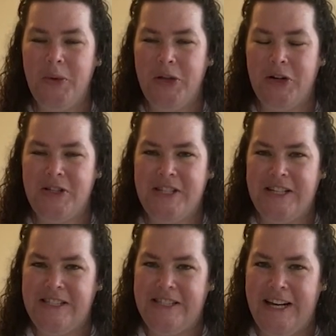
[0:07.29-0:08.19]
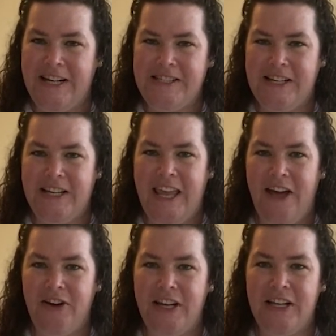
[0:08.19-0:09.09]
with Girl Scouts in Nassau
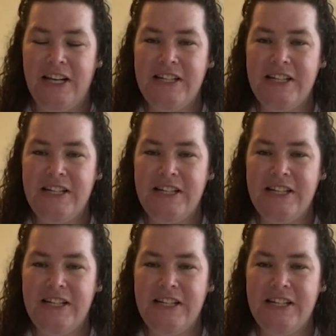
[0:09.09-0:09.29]
County.